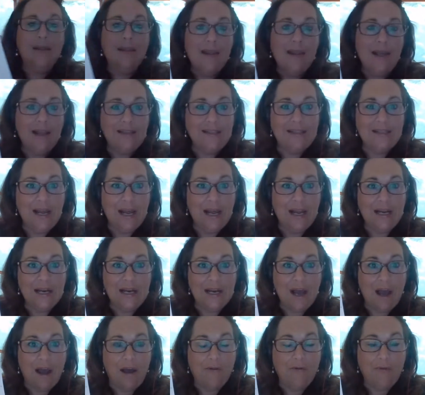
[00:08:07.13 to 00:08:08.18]
then that's not
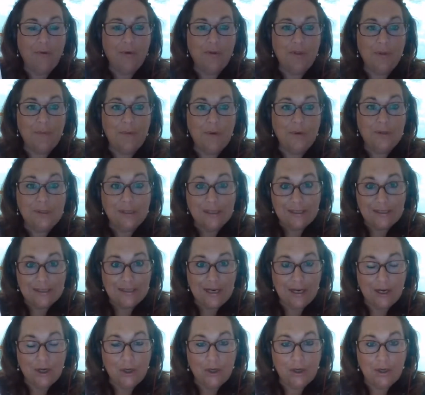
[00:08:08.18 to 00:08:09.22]
enough, or the music's
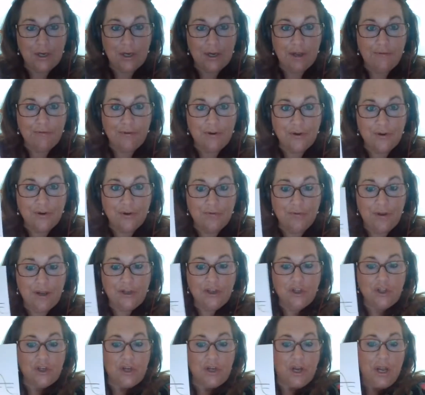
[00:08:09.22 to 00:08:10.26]
not a good enough
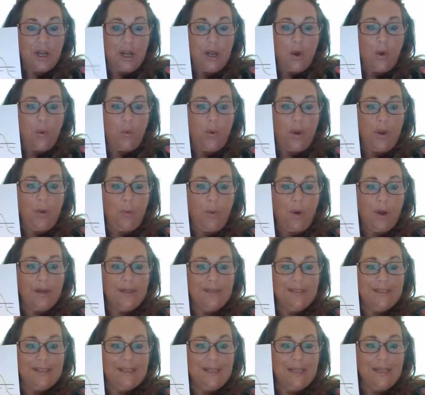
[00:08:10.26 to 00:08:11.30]
intervention. We want
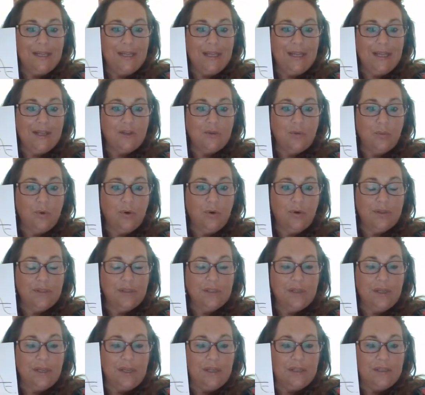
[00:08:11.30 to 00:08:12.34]
to see this where
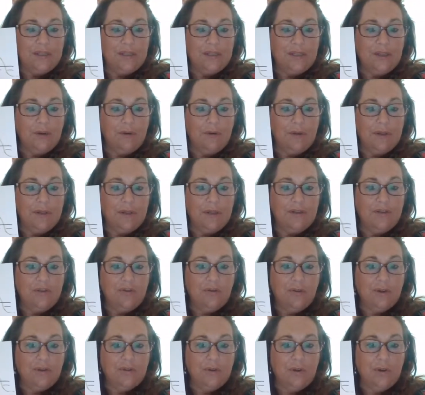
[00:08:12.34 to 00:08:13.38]
it's they're in this
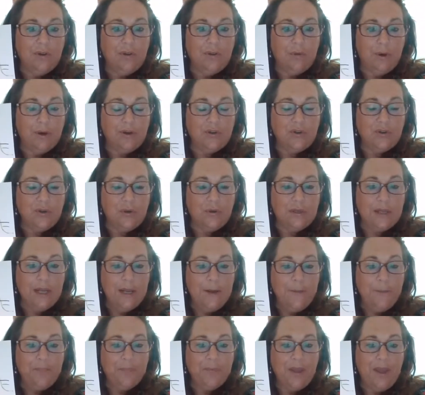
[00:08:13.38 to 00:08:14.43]
threshold
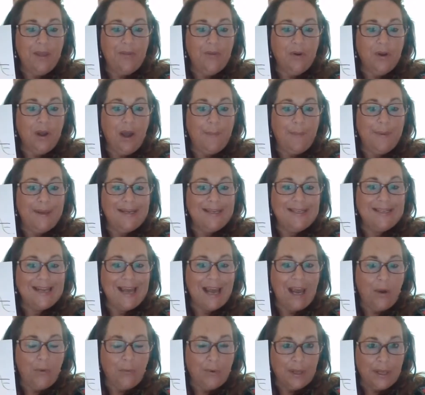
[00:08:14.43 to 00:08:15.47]
and they're coming
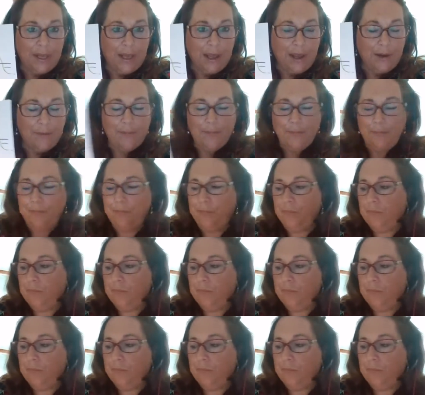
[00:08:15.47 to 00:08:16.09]
down again.